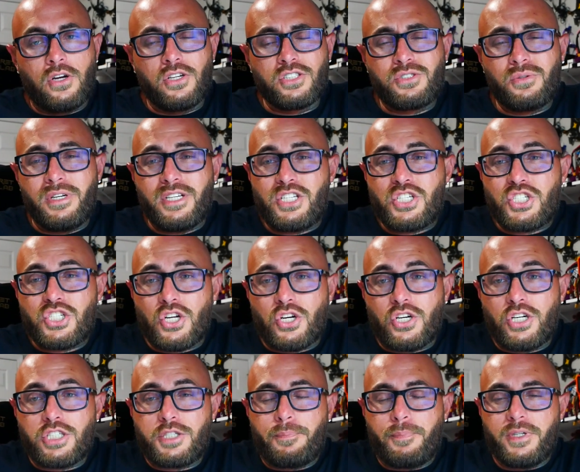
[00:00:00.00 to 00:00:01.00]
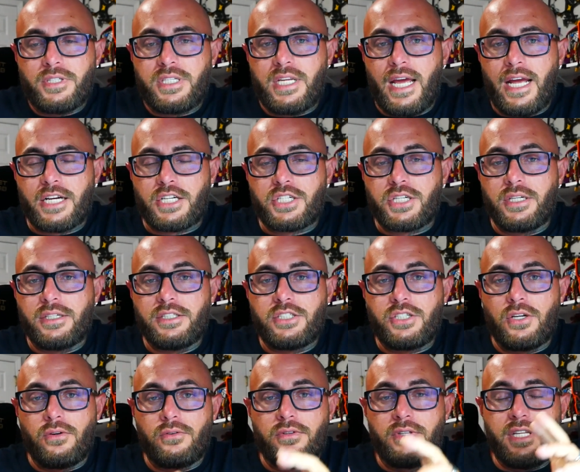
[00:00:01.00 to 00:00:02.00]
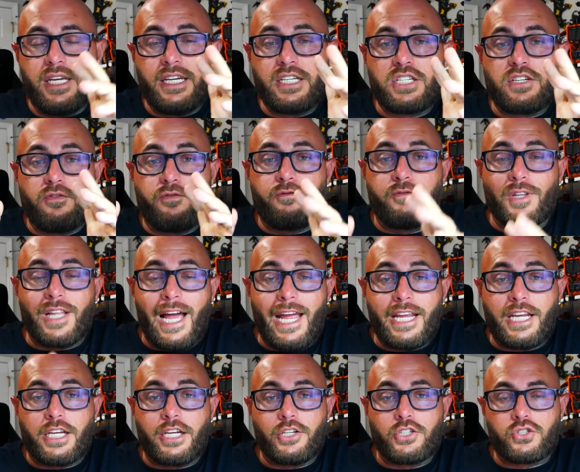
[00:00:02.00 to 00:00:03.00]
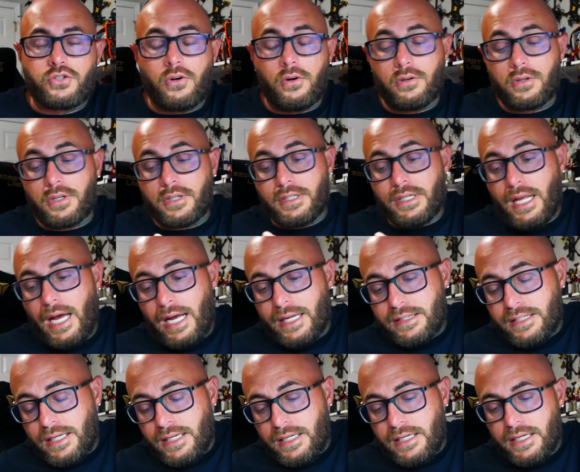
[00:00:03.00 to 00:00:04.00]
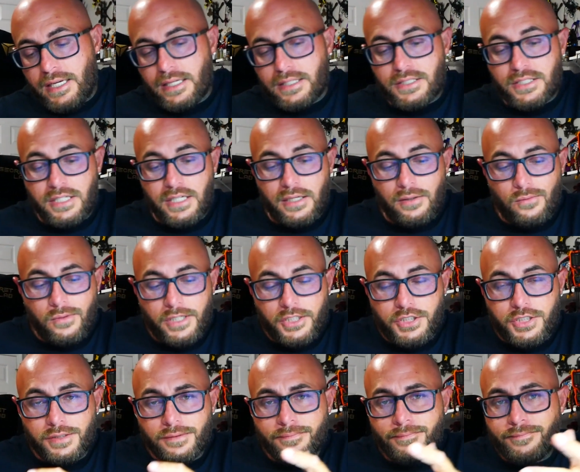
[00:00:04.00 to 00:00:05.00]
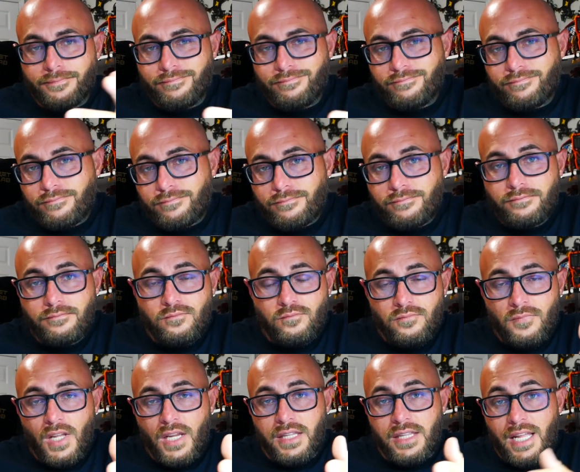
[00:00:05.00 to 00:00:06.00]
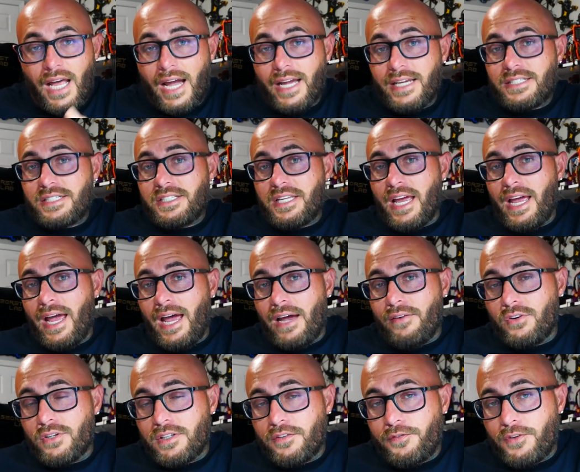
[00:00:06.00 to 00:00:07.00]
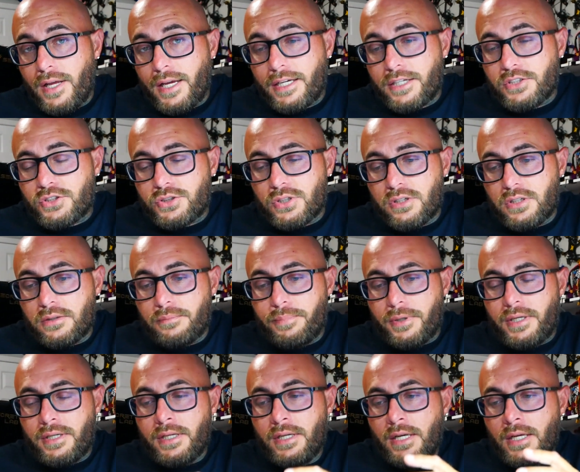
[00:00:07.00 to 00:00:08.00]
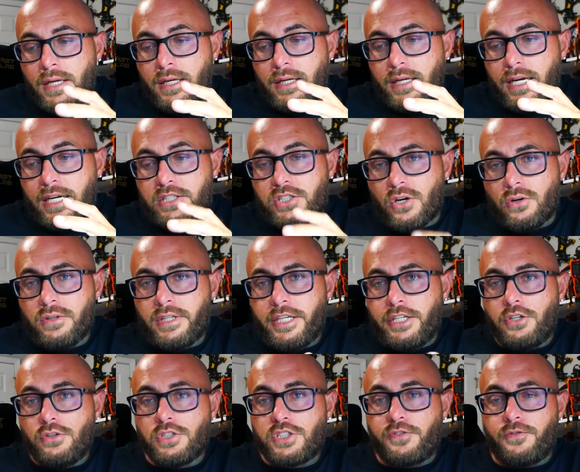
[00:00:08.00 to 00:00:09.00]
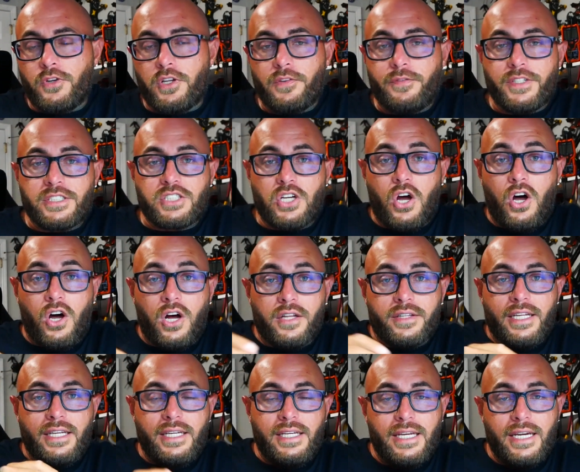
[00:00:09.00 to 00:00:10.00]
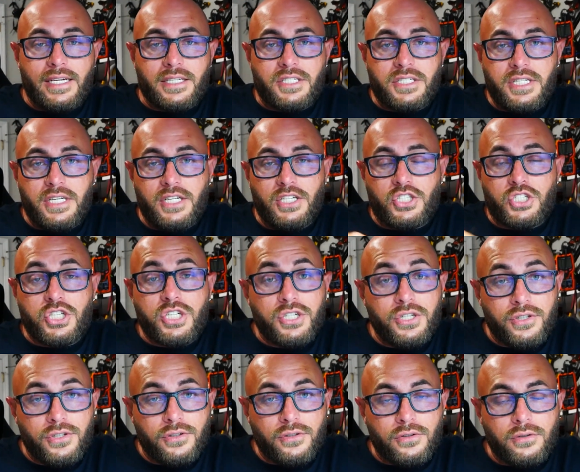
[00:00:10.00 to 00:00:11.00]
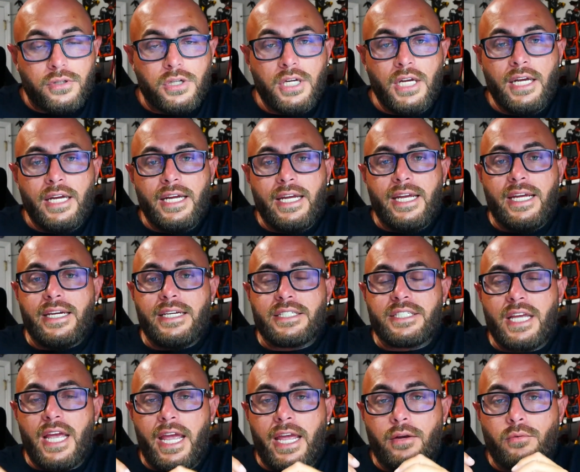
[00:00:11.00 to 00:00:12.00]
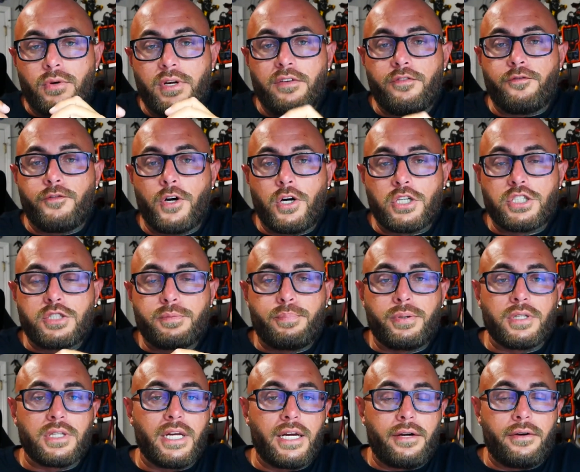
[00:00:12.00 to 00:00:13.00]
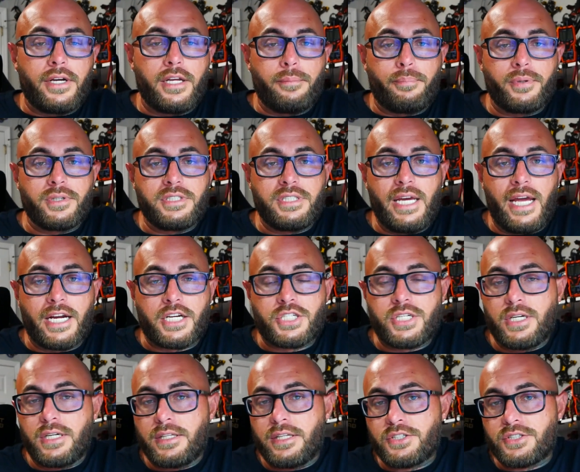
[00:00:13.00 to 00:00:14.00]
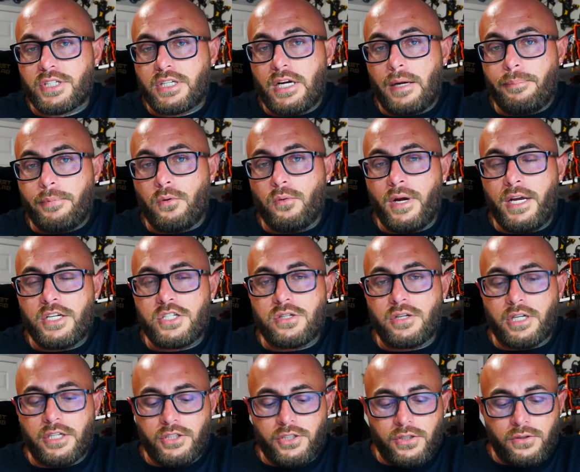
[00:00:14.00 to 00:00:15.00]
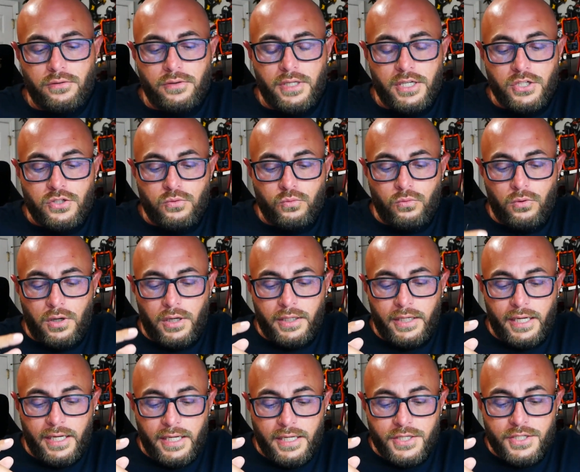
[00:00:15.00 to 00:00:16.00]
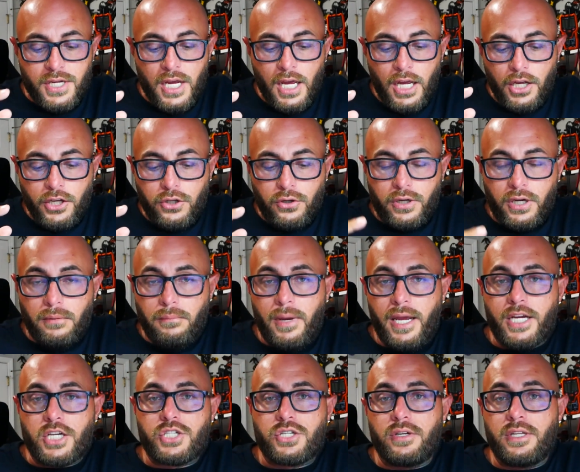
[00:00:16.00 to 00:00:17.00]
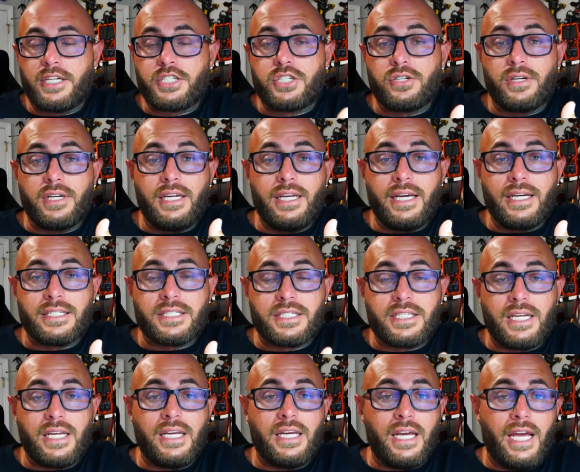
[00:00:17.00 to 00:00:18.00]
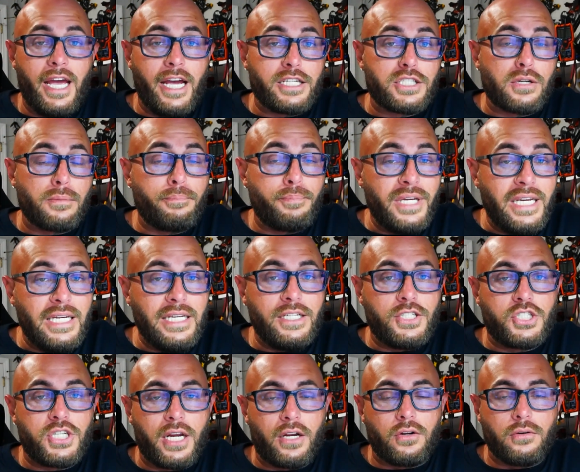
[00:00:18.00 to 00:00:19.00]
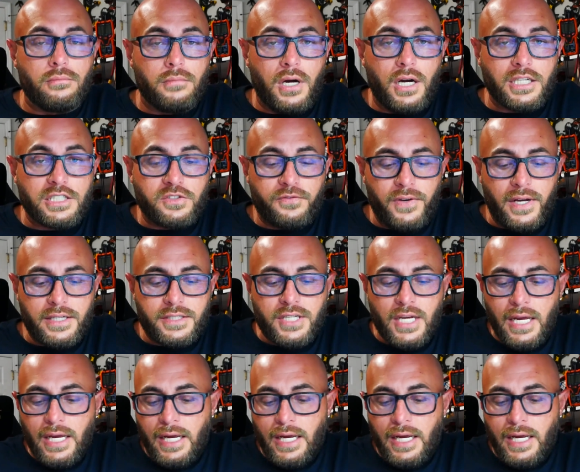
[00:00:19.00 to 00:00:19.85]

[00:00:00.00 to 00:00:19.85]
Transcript: also a surge protection. So this flight controller, not the ESC, which nice to have on the flight controller, but it's only useful if it's on the ESC2 is a reverse polarity protection. And there's a couple ways you can do this. One is you can make sure that your ESC has P channel MOSFETs.